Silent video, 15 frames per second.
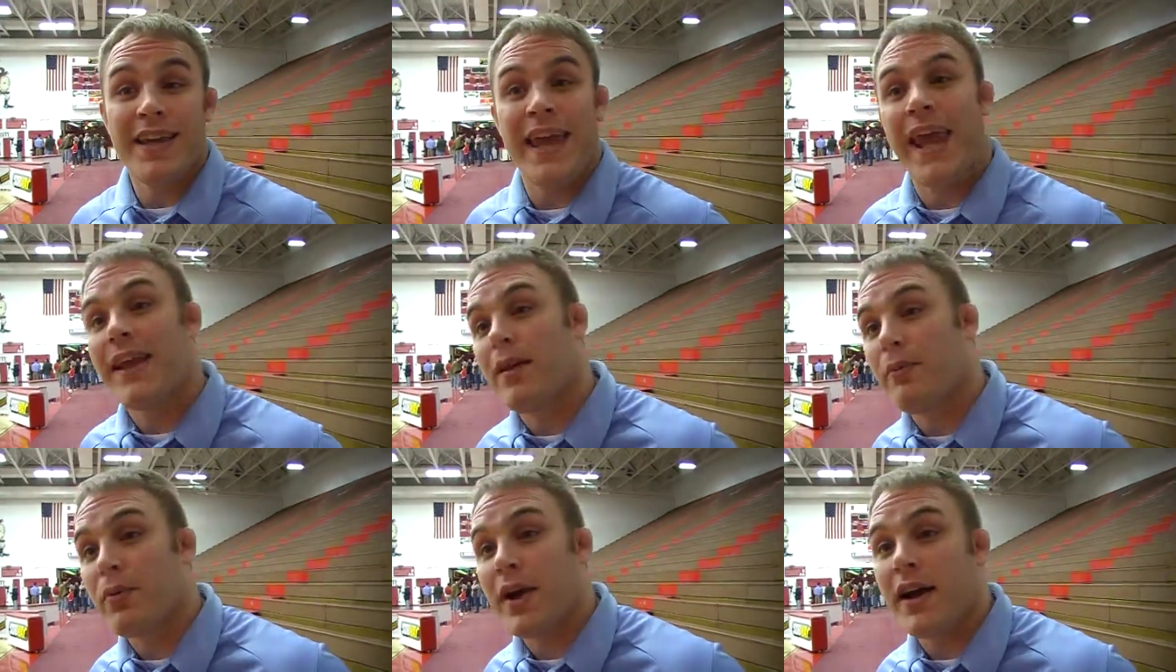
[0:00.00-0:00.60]

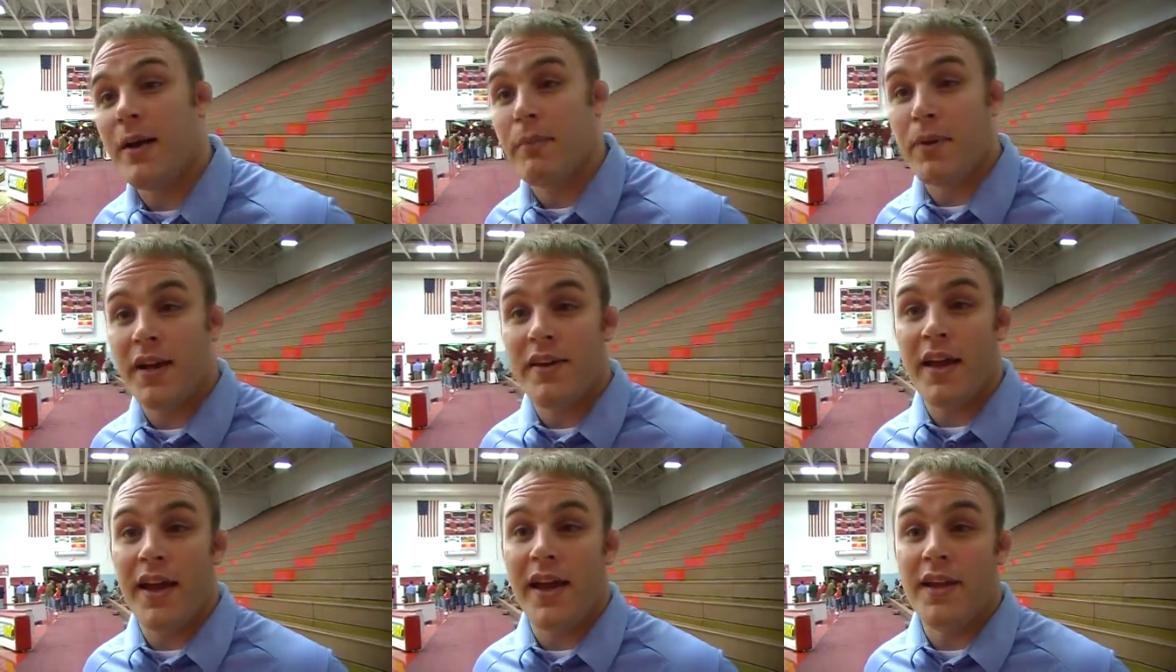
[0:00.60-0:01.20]
can not unbreak,
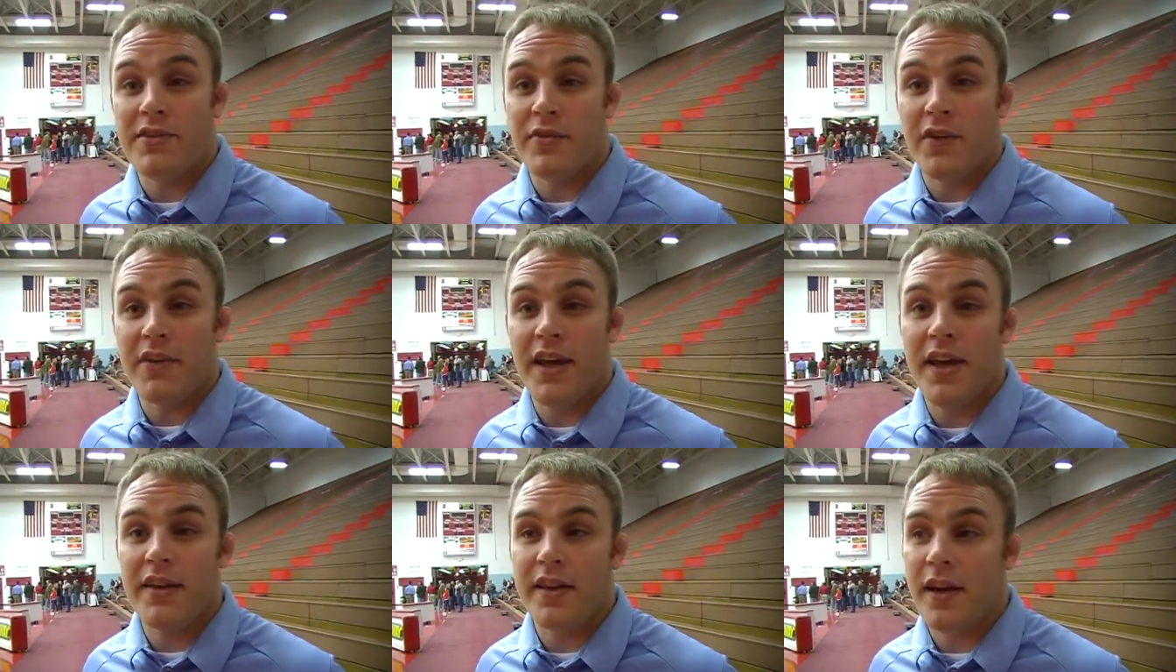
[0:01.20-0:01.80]
break the hands for a
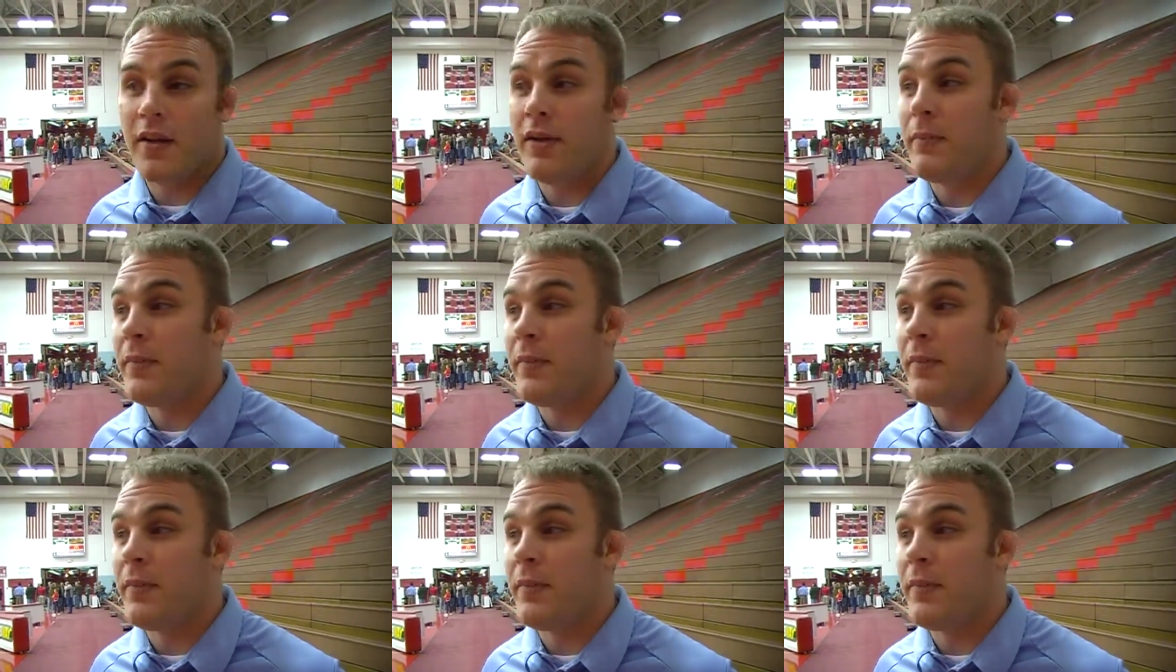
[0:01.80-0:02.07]
takedown. I